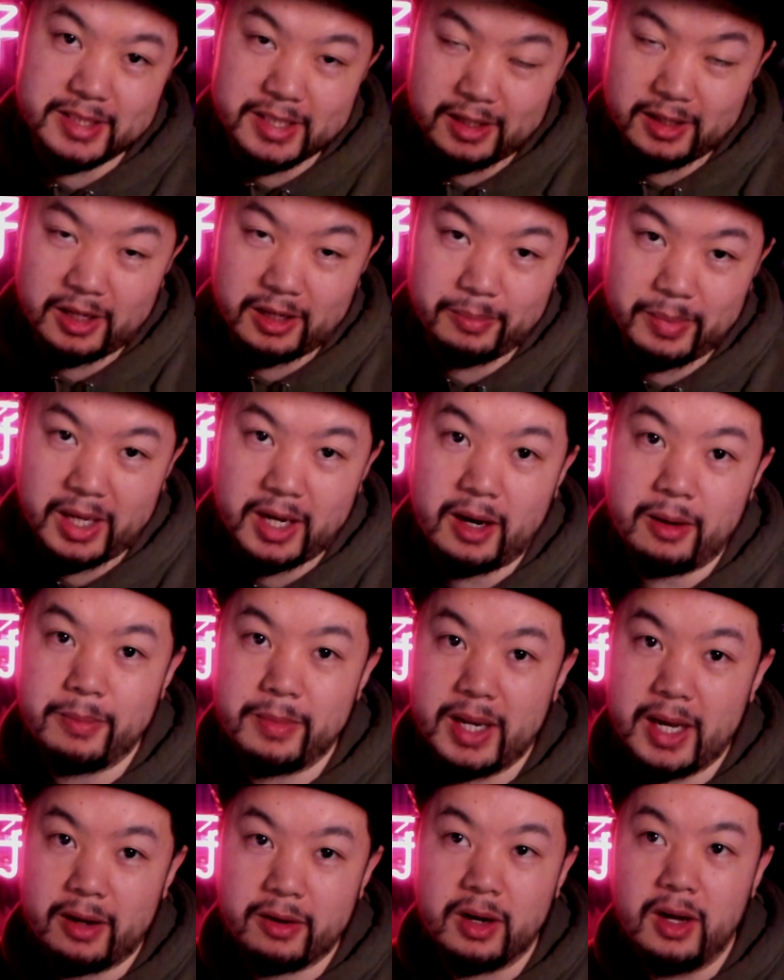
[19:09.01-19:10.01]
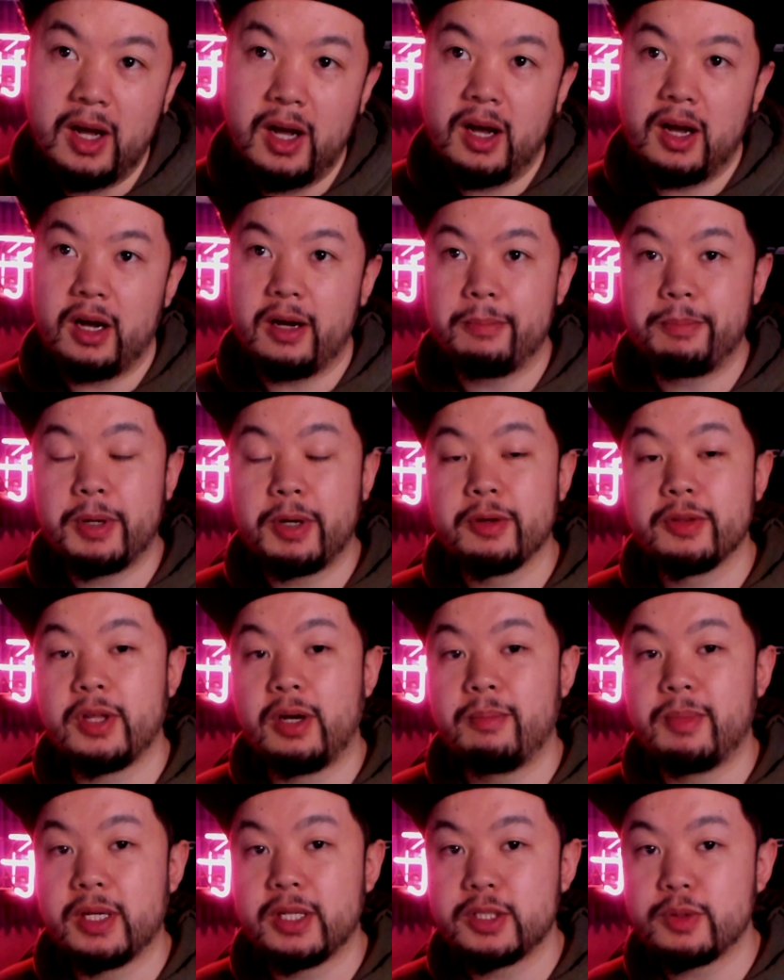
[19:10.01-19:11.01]
that are going to be coming out, both
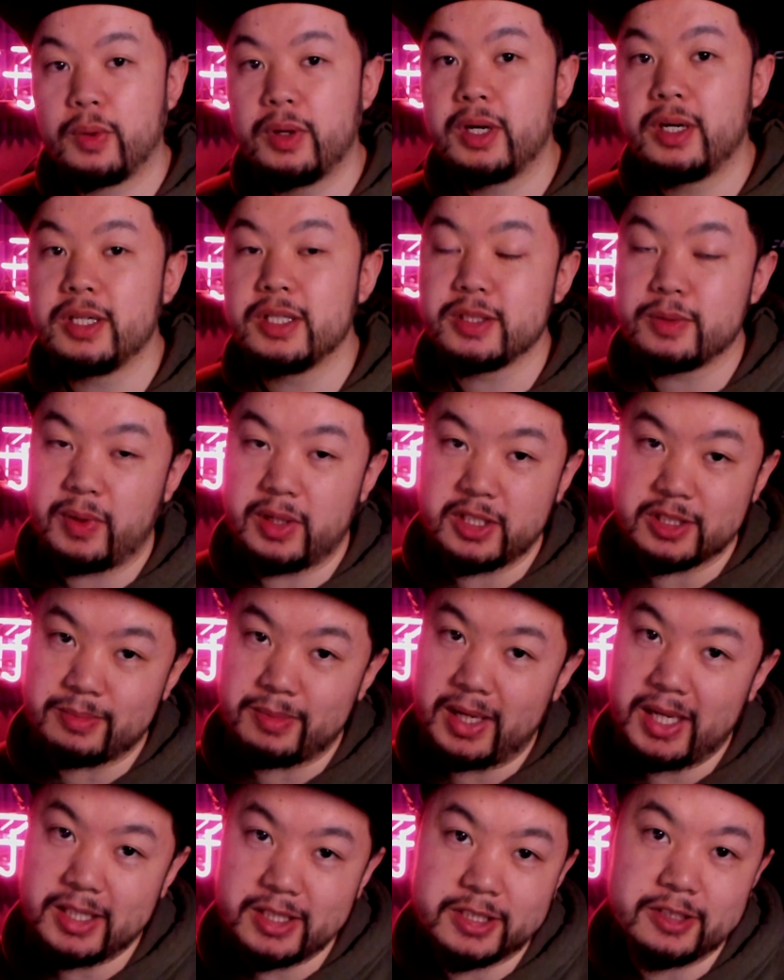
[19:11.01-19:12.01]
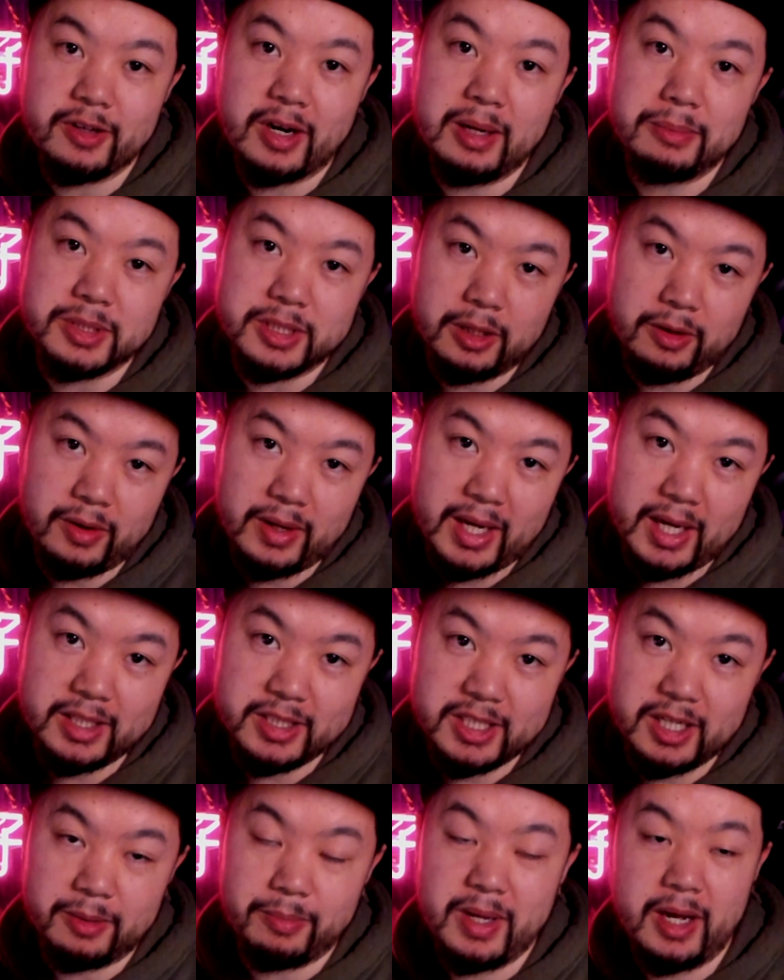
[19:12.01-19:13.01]
on my Twitter as well as my Instagram. So go ahead
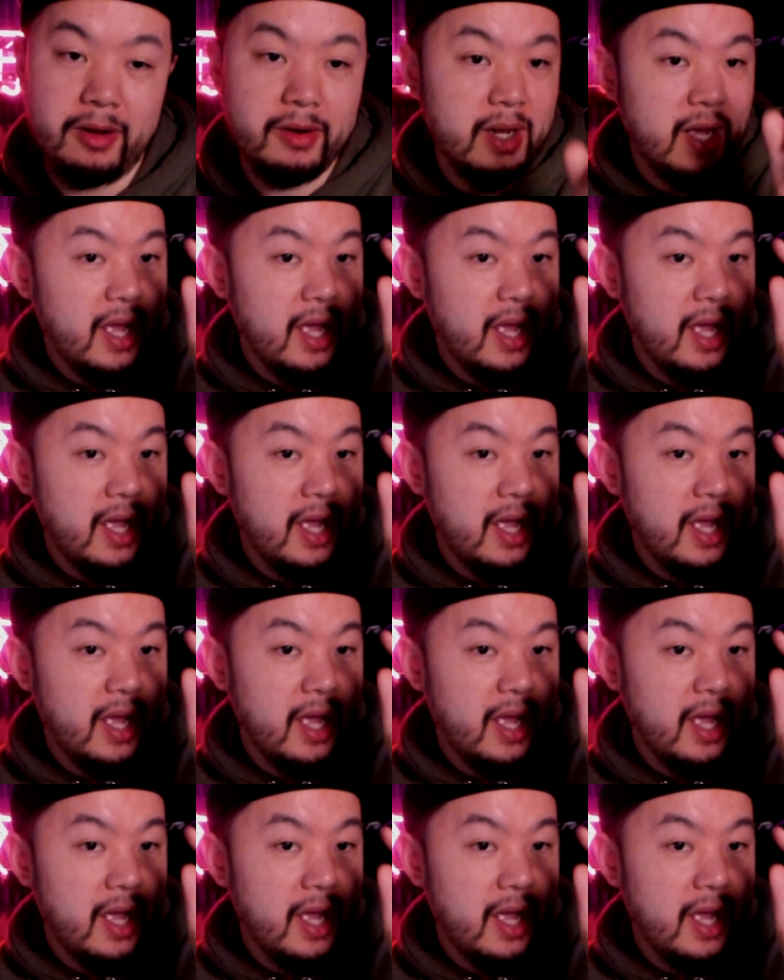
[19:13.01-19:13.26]
and check me out